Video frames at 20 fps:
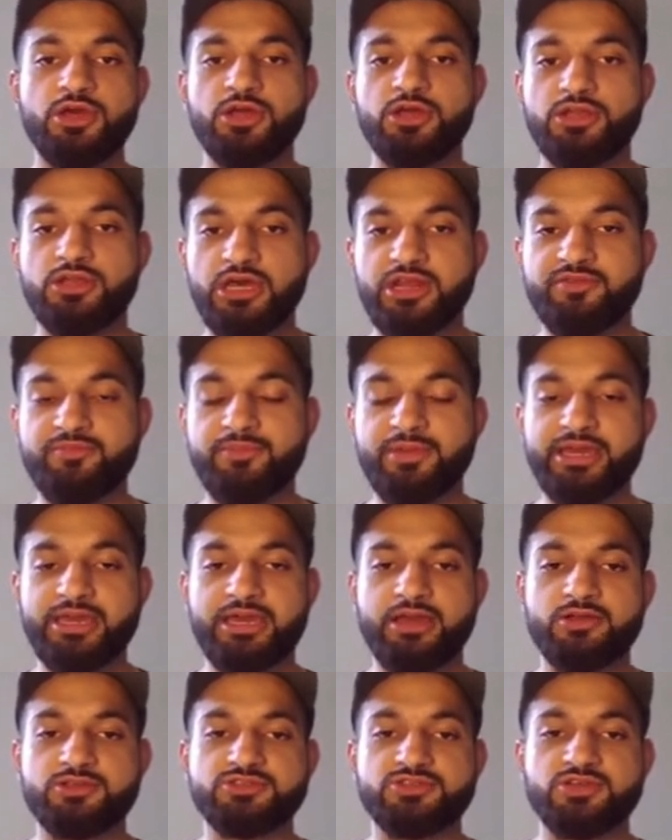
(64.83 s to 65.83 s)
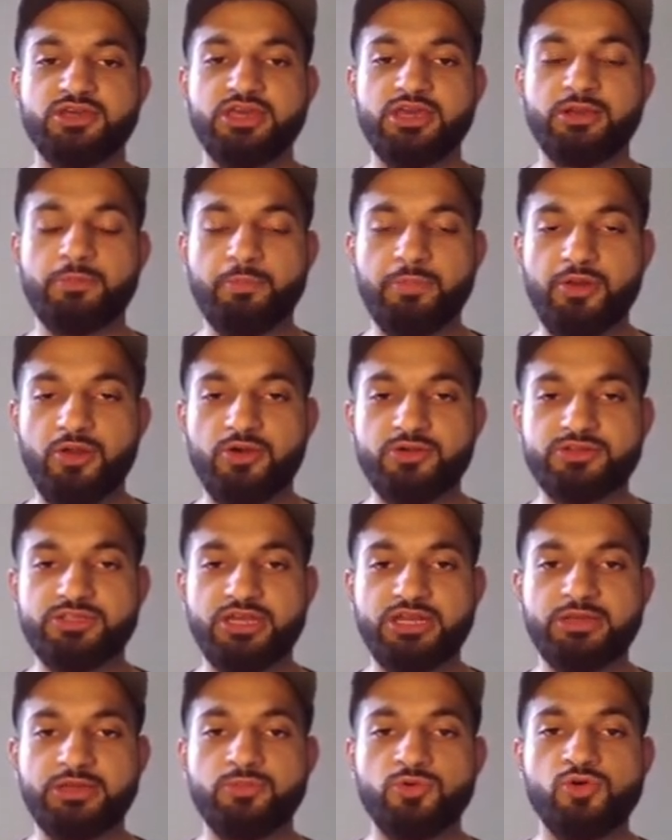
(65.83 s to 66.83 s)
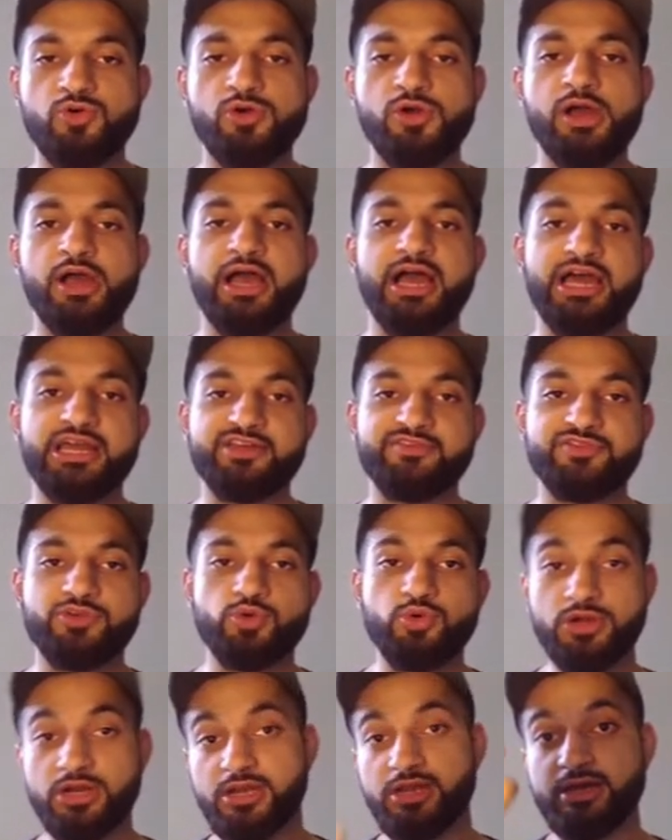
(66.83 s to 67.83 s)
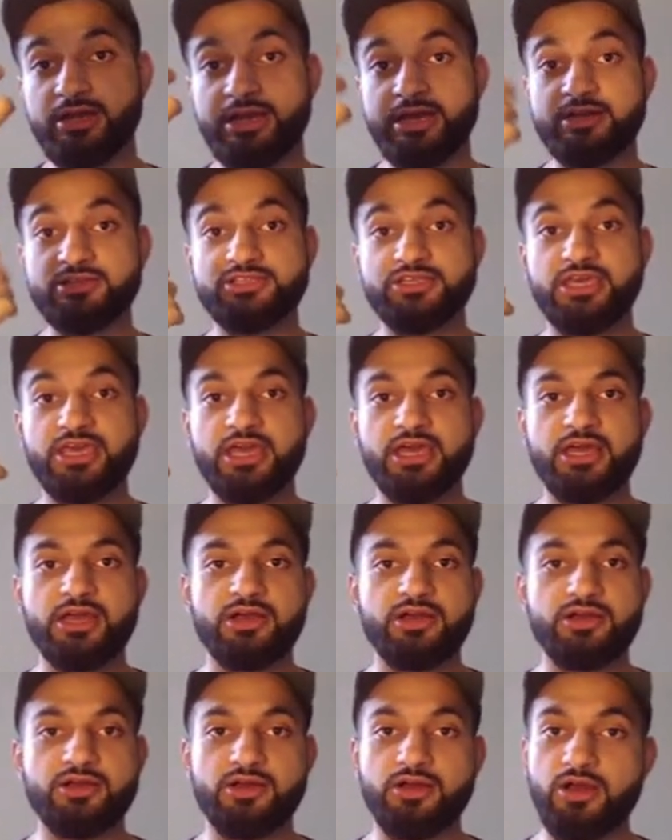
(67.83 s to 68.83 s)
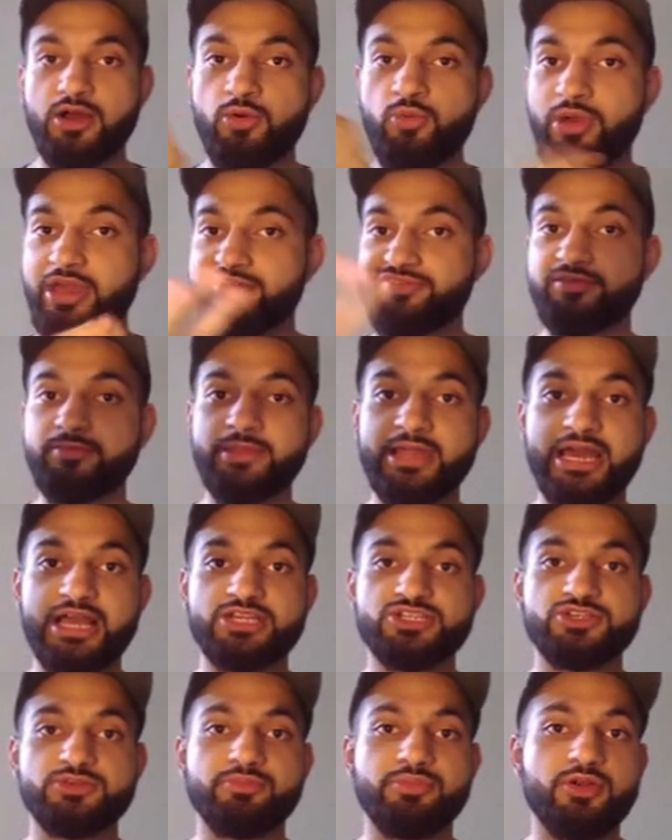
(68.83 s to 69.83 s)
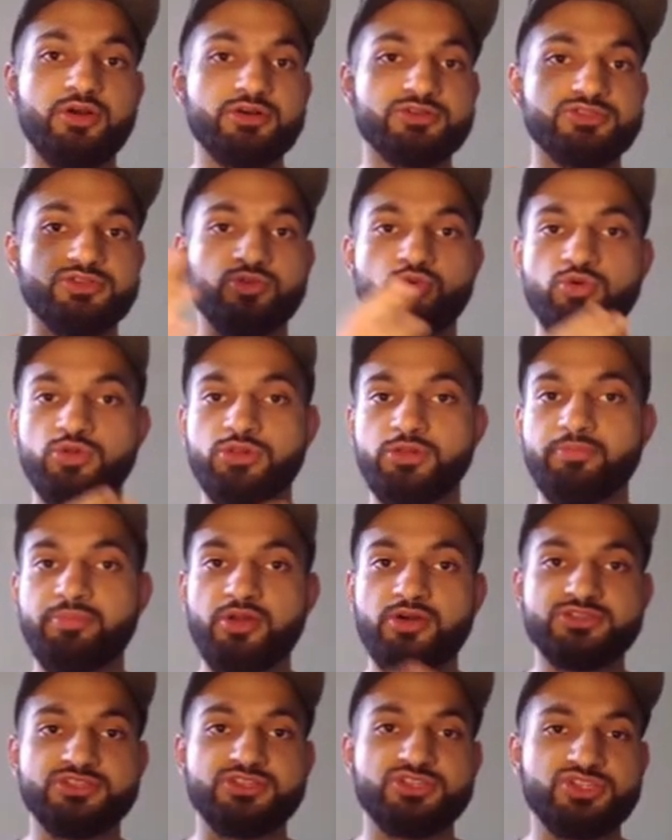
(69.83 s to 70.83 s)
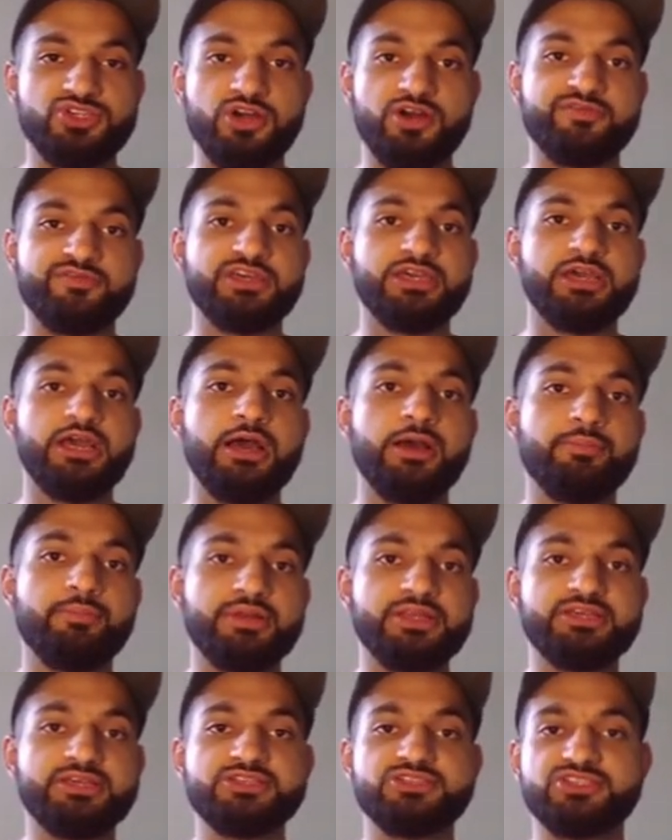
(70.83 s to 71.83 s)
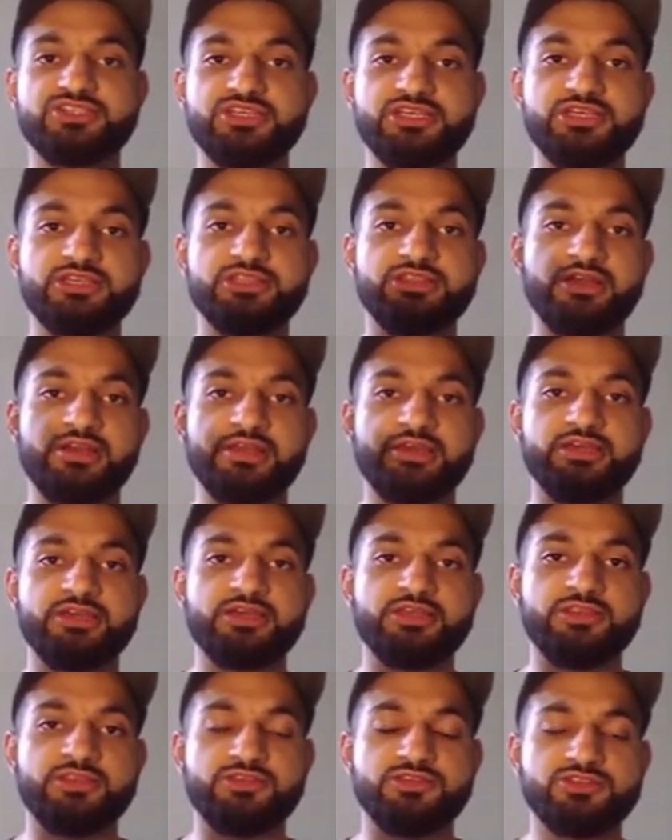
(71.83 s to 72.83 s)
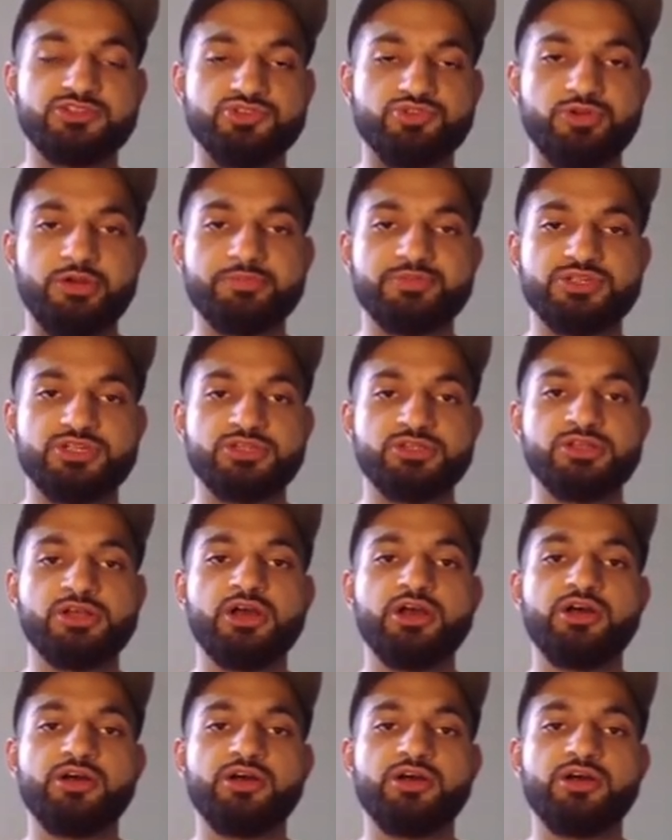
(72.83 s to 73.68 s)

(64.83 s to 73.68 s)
None of my accounts are getting blocked anymore, and if you want to learn how to get away from the action blocks and all the blocks in Jarvee, please see the link in the description,